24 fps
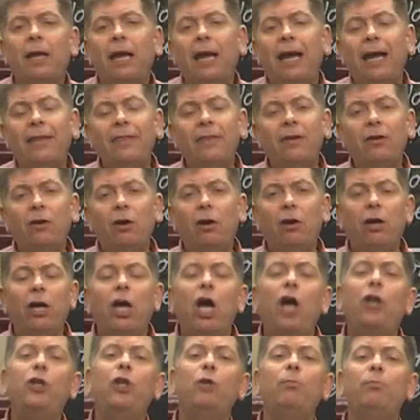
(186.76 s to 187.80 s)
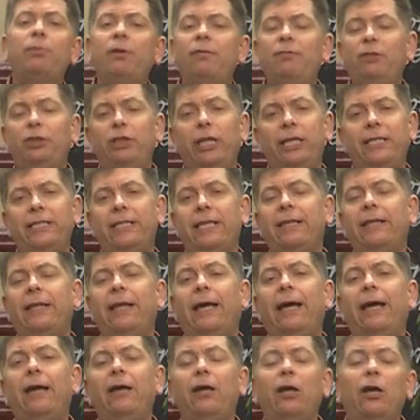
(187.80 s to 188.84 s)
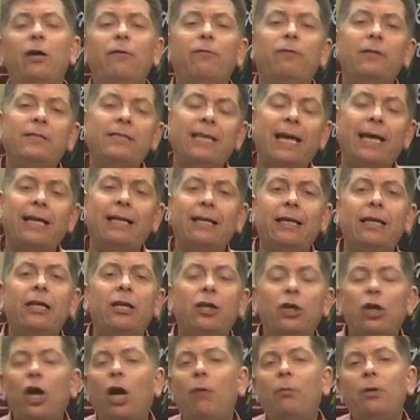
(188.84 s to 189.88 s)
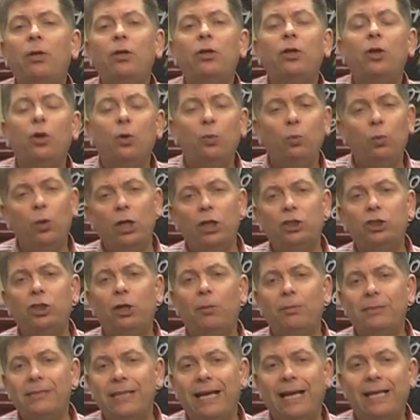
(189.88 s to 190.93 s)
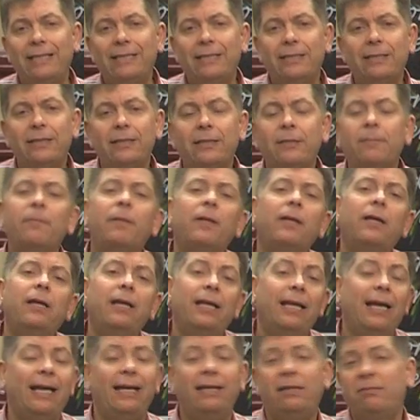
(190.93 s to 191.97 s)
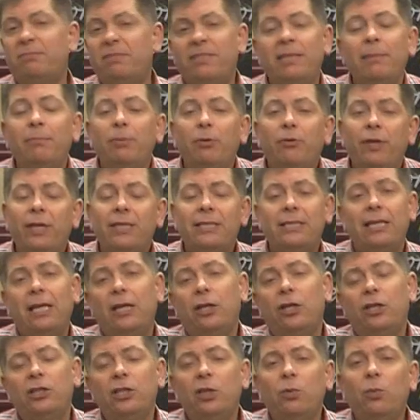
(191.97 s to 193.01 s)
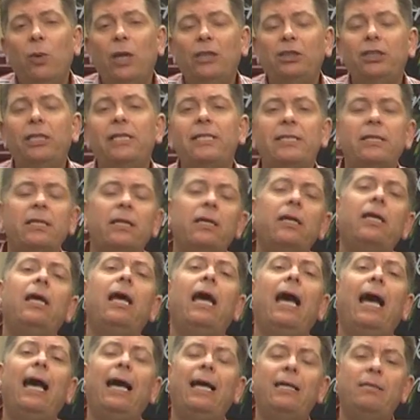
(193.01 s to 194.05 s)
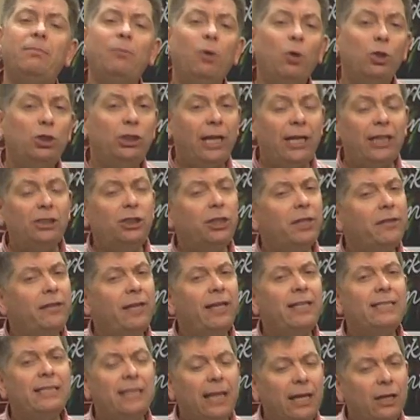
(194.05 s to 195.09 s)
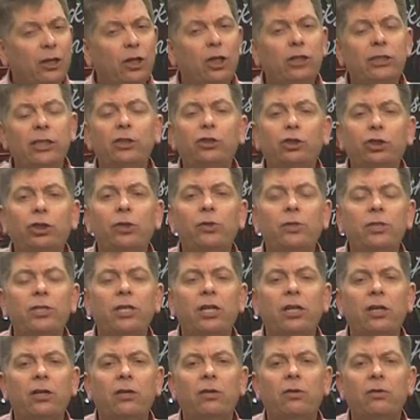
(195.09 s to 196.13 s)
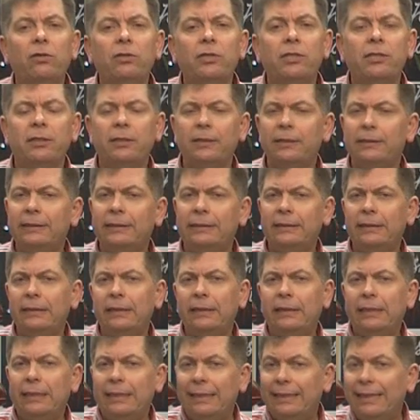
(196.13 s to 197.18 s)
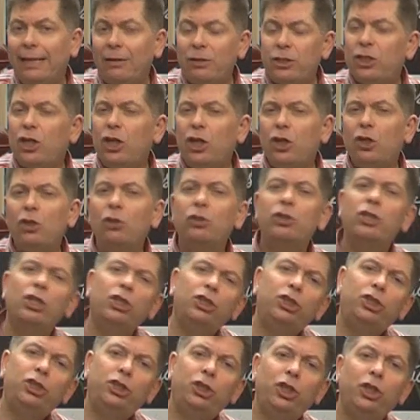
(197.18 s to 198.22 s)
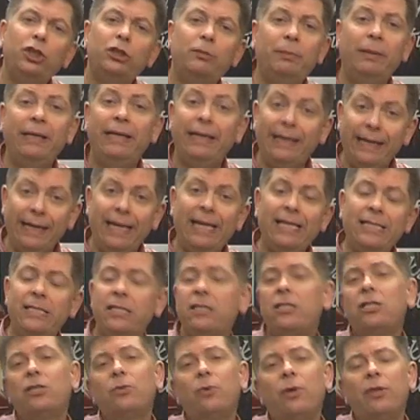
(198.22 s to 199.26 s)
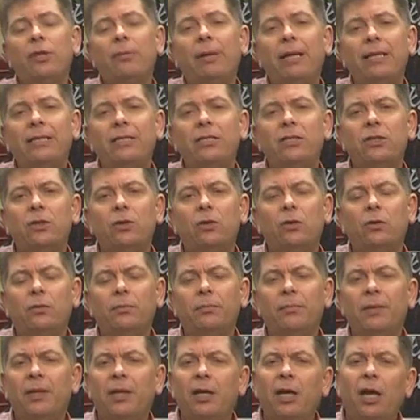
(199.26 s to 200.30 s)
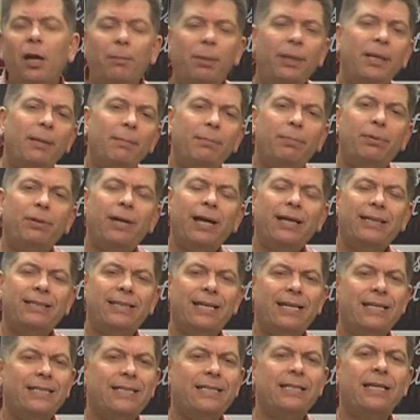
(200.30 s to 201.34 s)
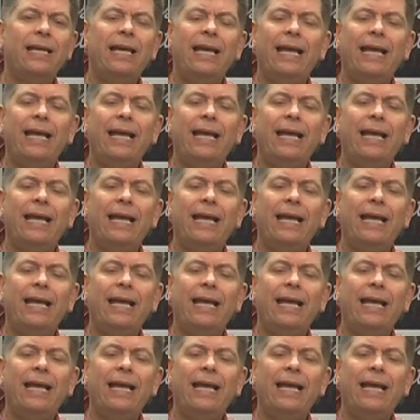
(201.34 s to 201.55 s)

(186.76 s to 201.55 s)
and there are a number of jigs in there for tackling common workshop tasks, like simple things like cutting wedges and more challenging things like cutting true circles. Now, circles should be easy to do on the bandsaw, but in practice